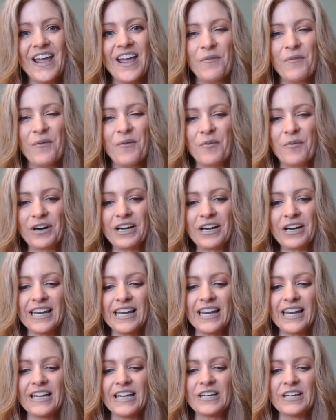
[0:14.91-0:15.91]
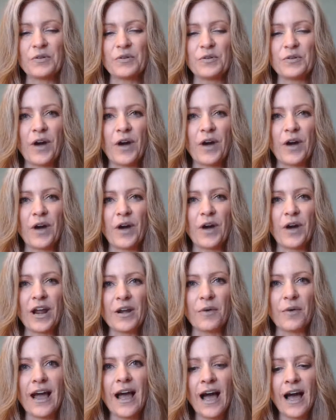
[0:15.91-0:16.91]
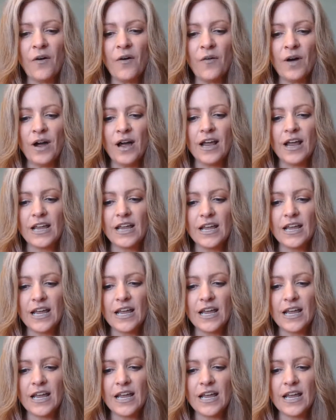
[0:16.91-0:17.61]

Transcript: Well, we're going to get into it right away. How